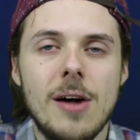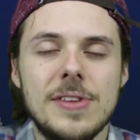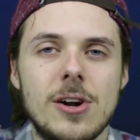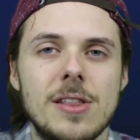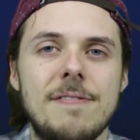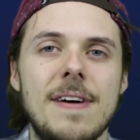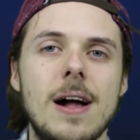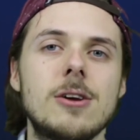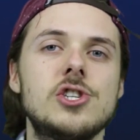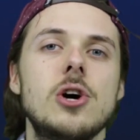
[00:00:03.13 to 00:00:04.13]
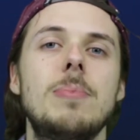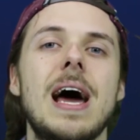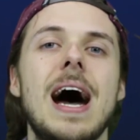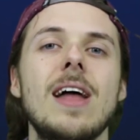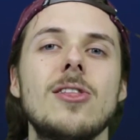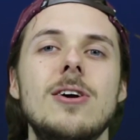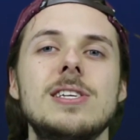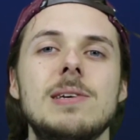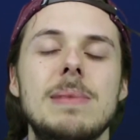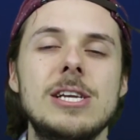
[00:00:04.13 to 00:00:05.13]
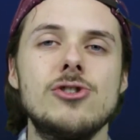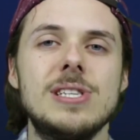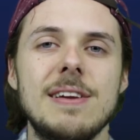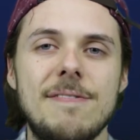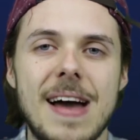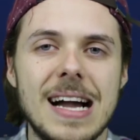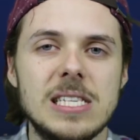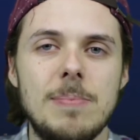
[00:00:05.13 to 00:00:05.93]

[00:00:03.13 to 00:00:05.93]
often on the Fowler Show, but I learned some interesting facts